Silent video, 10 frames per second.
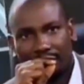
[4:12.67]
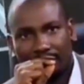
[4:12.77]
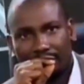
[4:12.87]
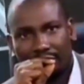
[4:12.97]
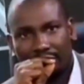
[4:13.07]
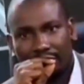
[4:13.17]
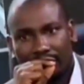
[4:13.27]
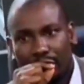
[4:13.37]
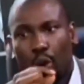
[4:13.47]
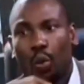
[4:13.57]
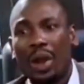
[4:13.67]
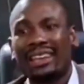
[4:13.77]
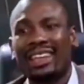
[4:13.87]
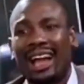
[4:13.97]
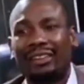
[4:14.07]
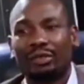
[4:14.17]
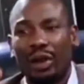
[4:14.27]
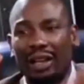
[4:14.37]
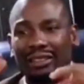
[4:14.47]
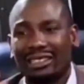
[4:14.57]
So when you are in
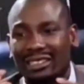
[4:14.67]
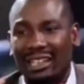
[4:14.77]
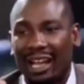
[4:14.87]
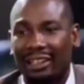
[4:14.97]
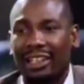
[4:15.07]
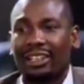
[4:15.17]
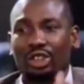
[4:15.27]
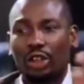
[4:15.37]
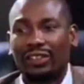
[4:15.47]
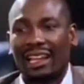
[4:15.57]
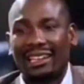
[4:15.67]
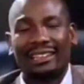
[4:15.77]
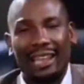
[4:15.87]
charge, just like a tenant